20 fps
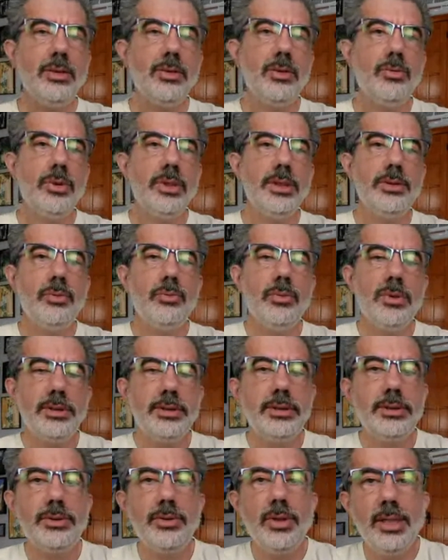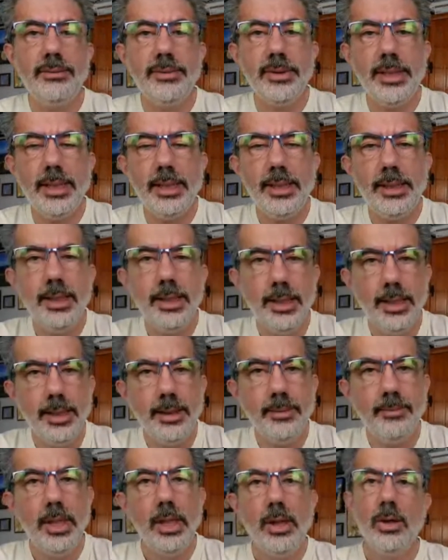Go to
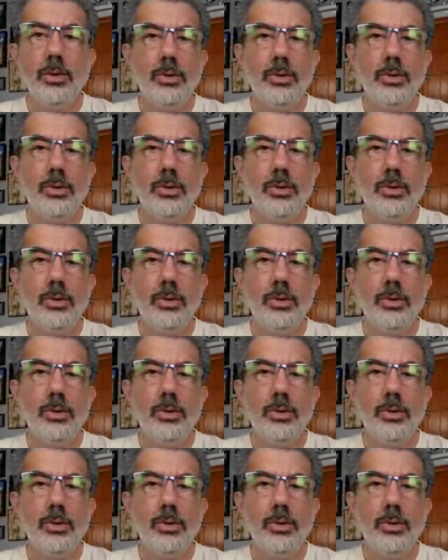where'swaltertravel.com,